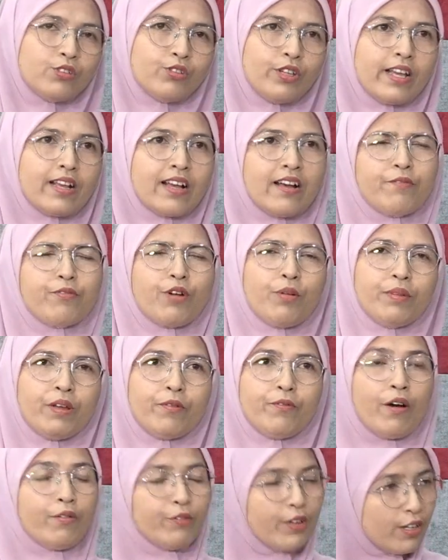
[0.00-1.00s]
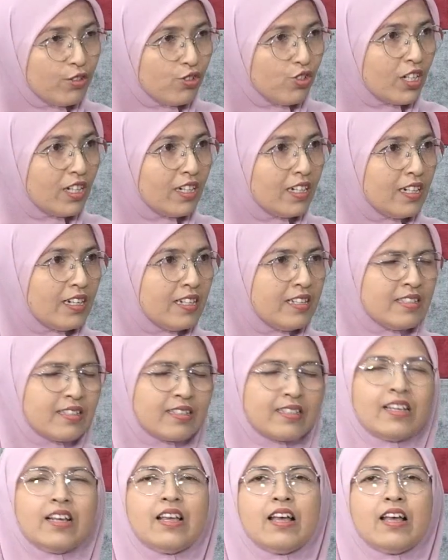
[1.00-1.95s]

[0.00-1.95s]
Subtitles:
so they come from the foundations.